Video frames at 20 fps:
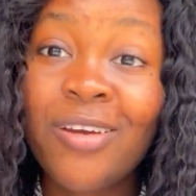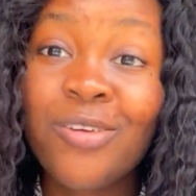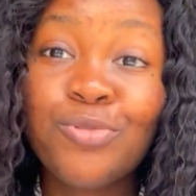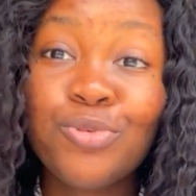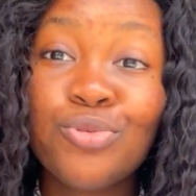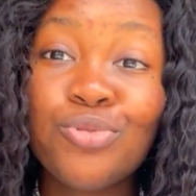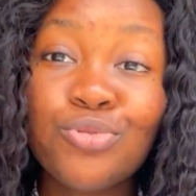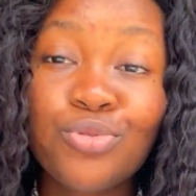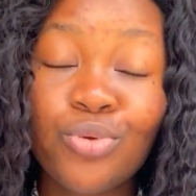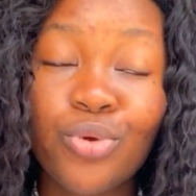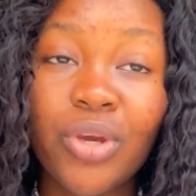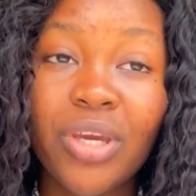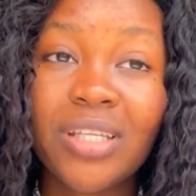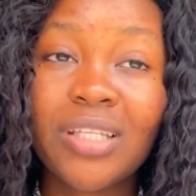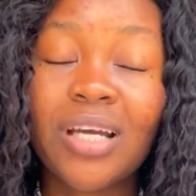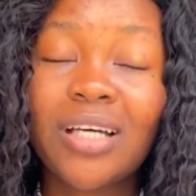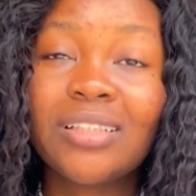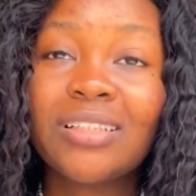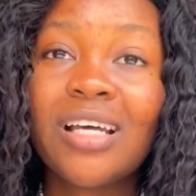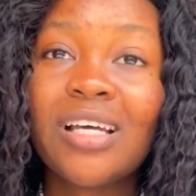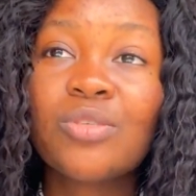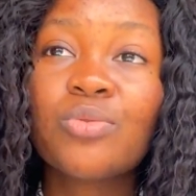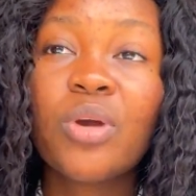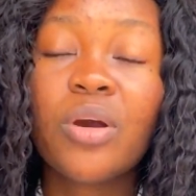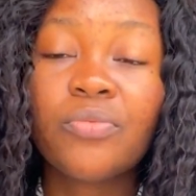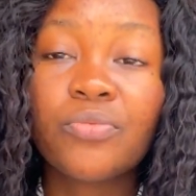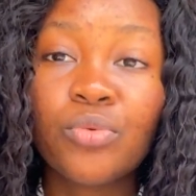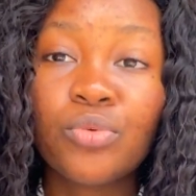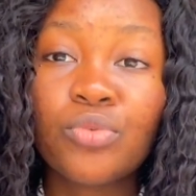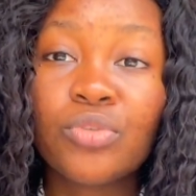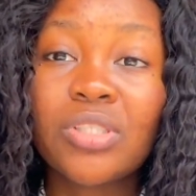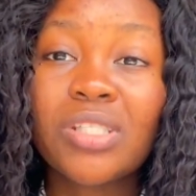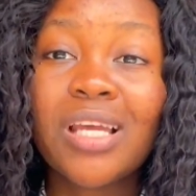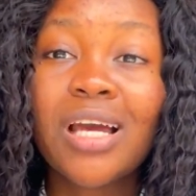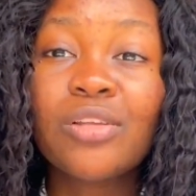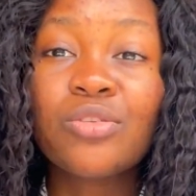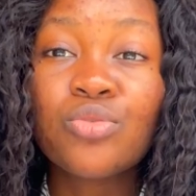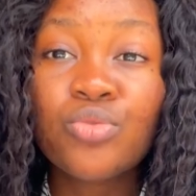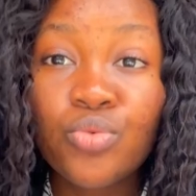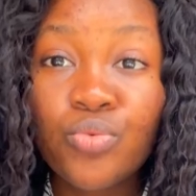And that's why I've told you
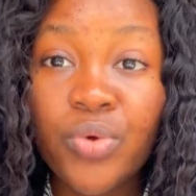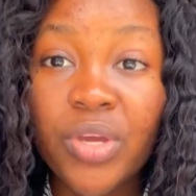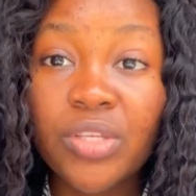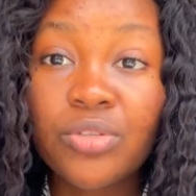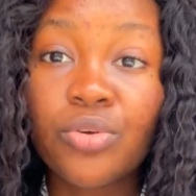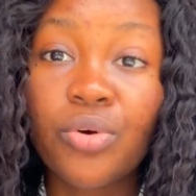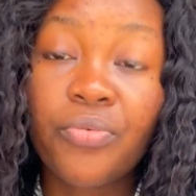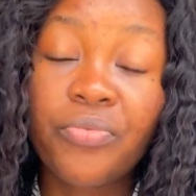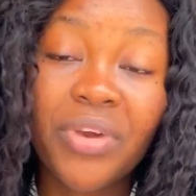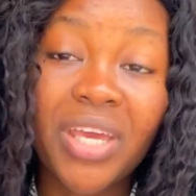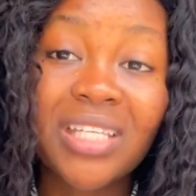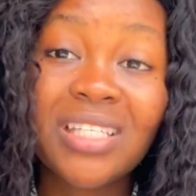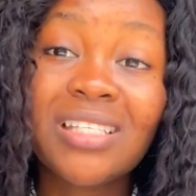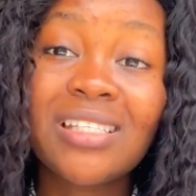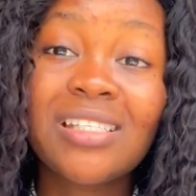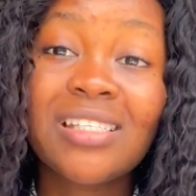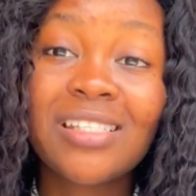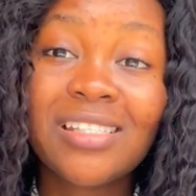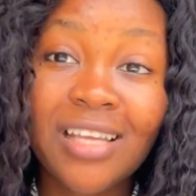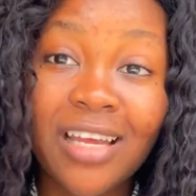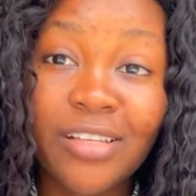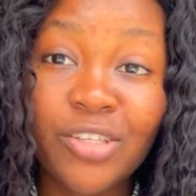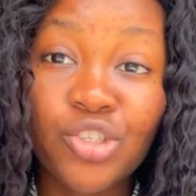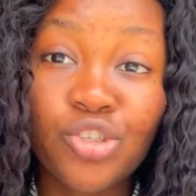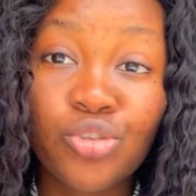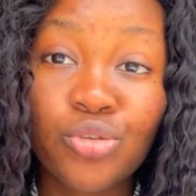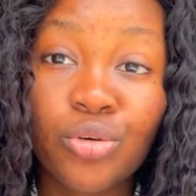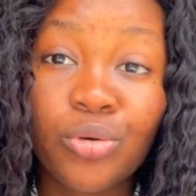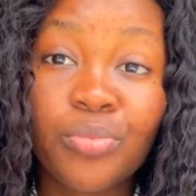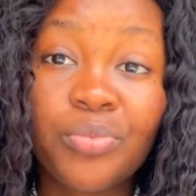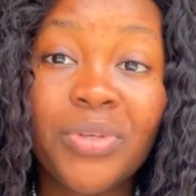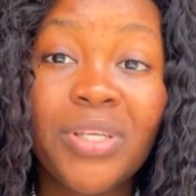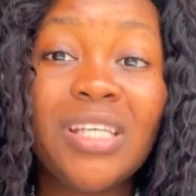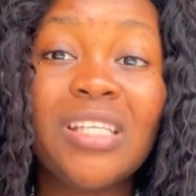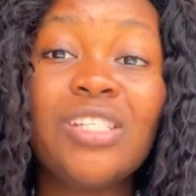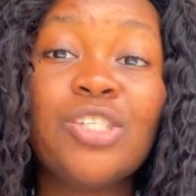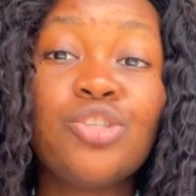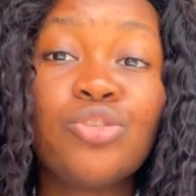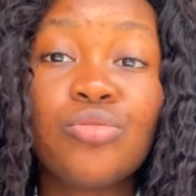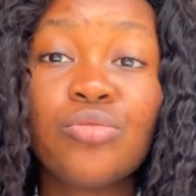there are 2 ways of getting this nanny job
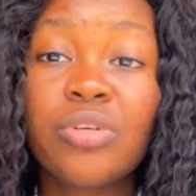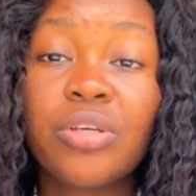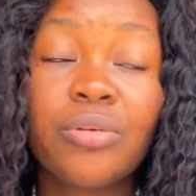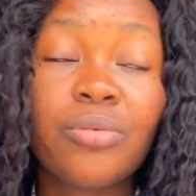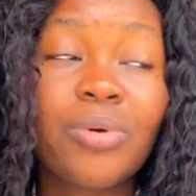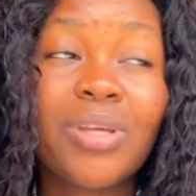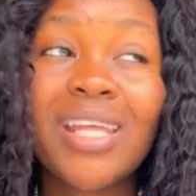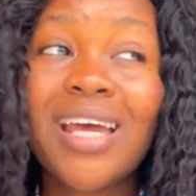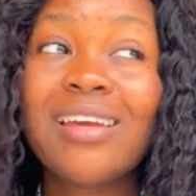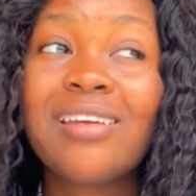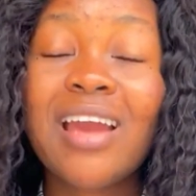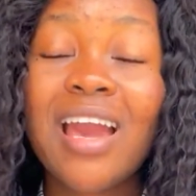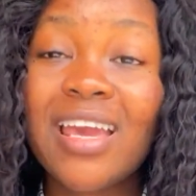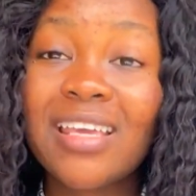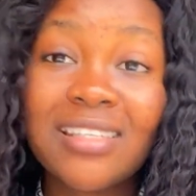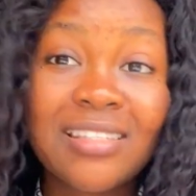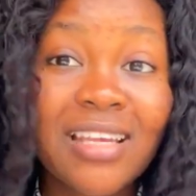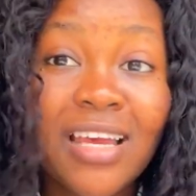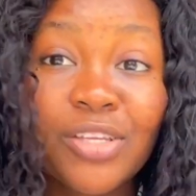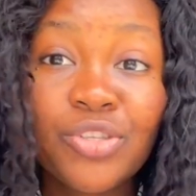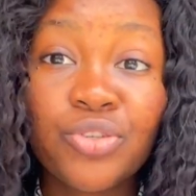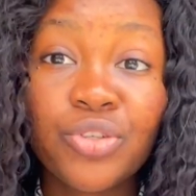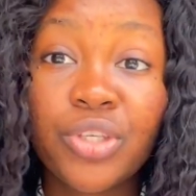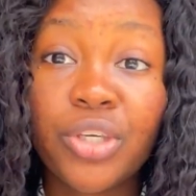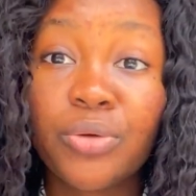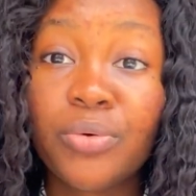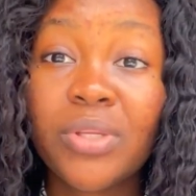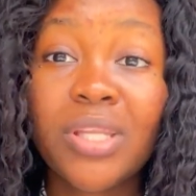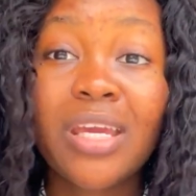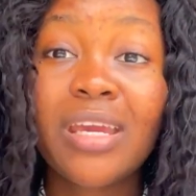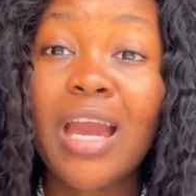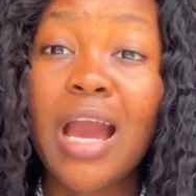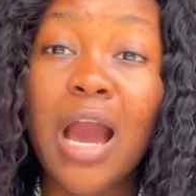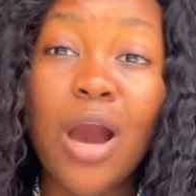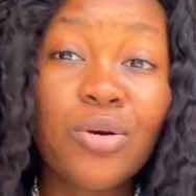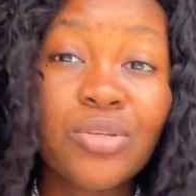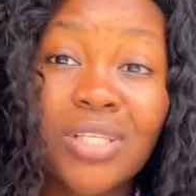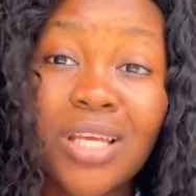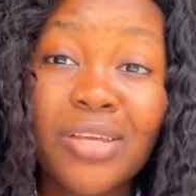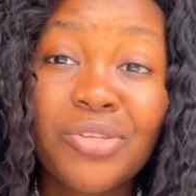in the UK. Whether you are inside UK, whether you are
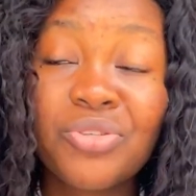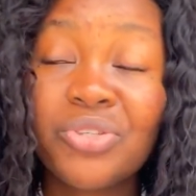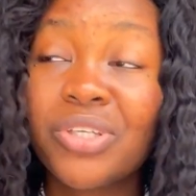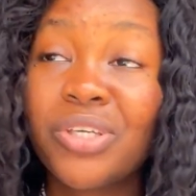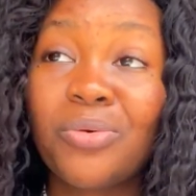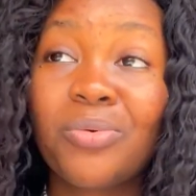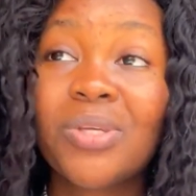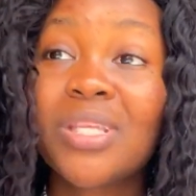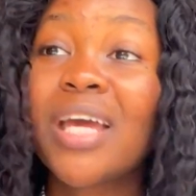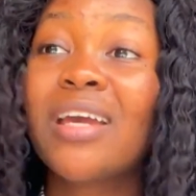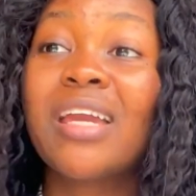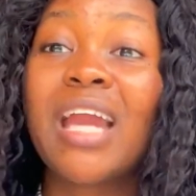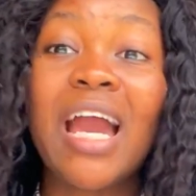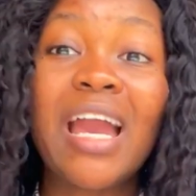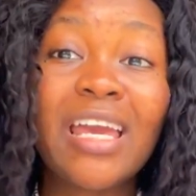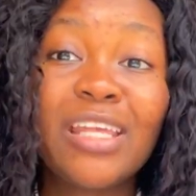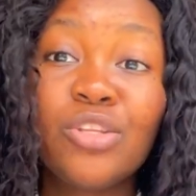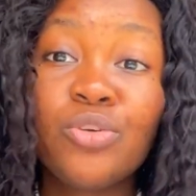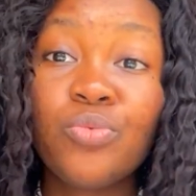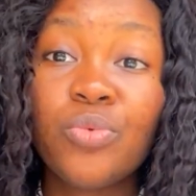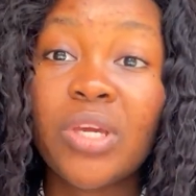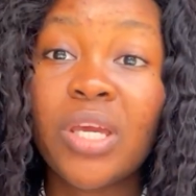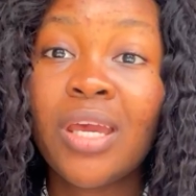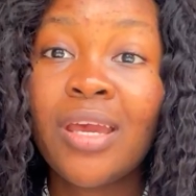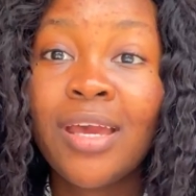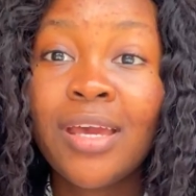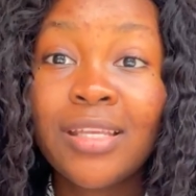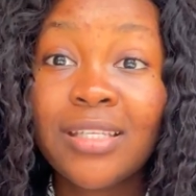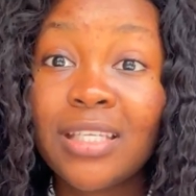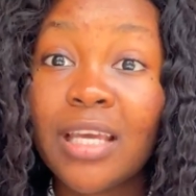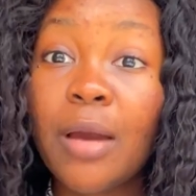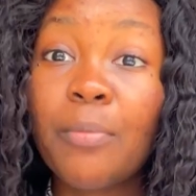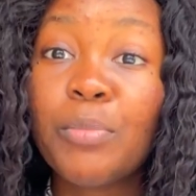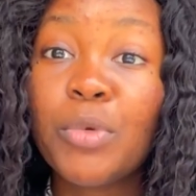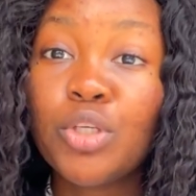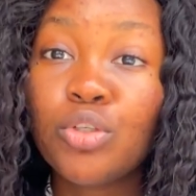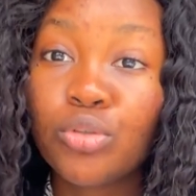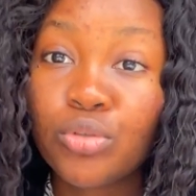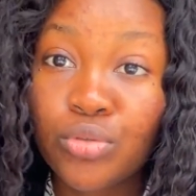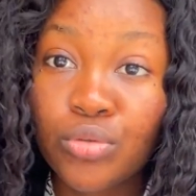outside UK, whether you are anyway, there are
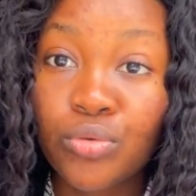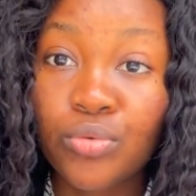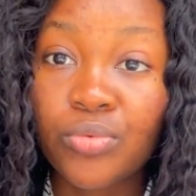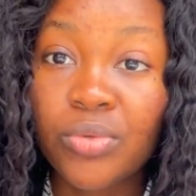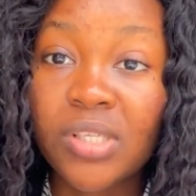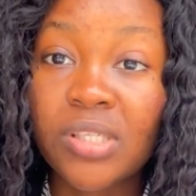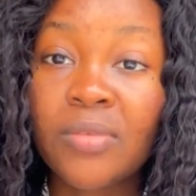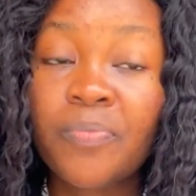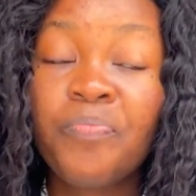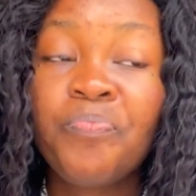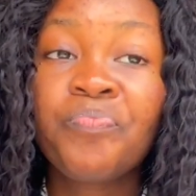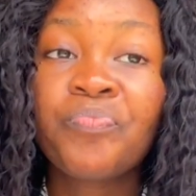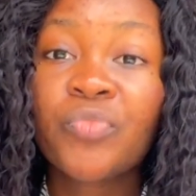major 2 ways.